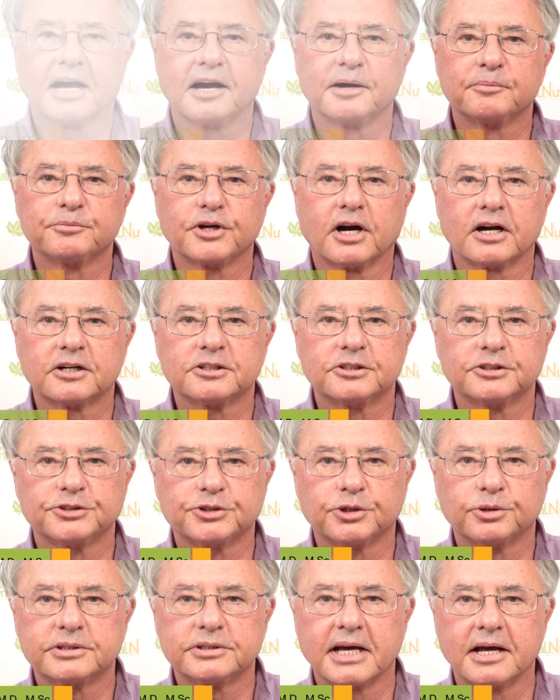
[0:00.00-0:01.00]
I'm Dr.
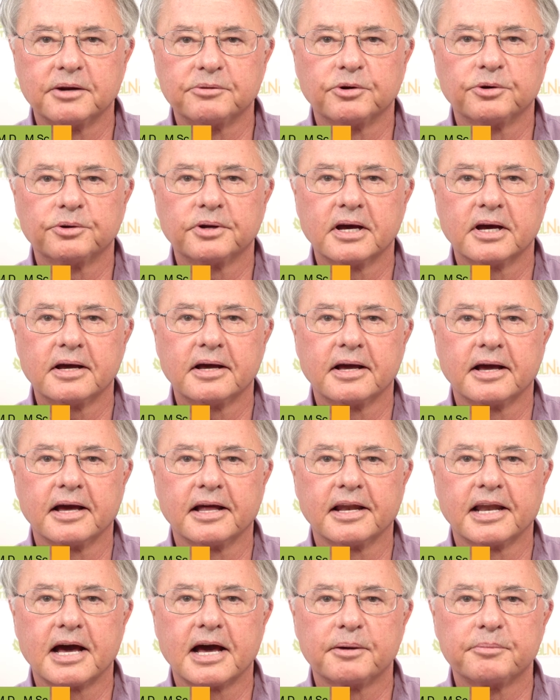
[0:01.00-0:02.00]
Zoltan Rona
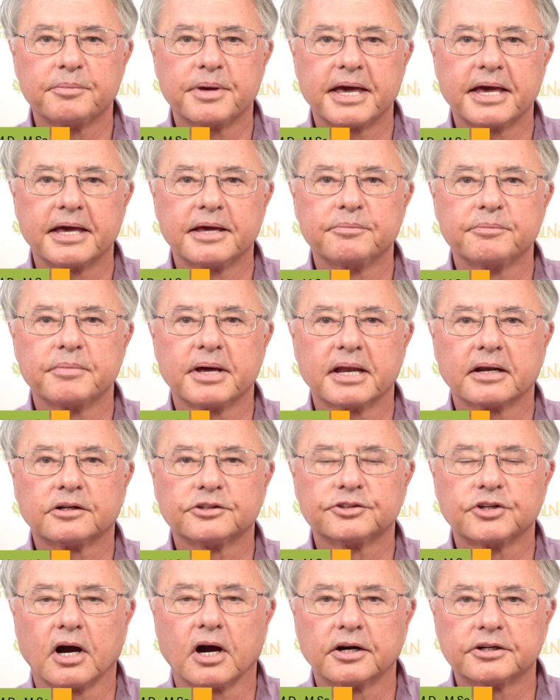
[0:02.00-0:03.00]
and I'm a medical
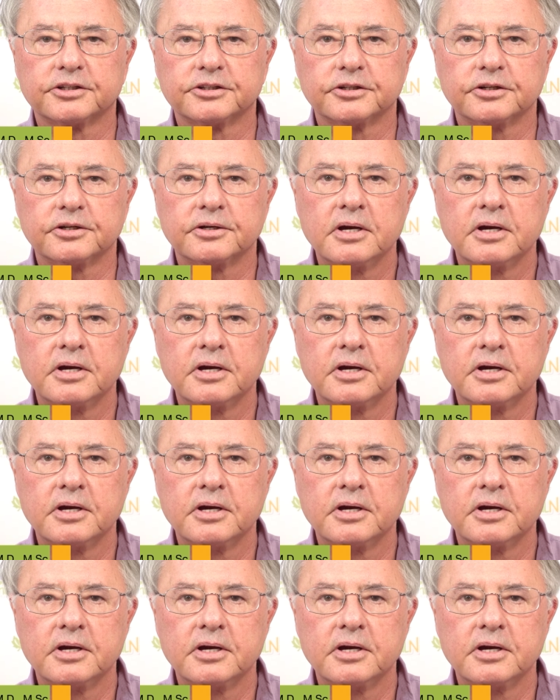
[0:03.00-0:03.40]
doctor.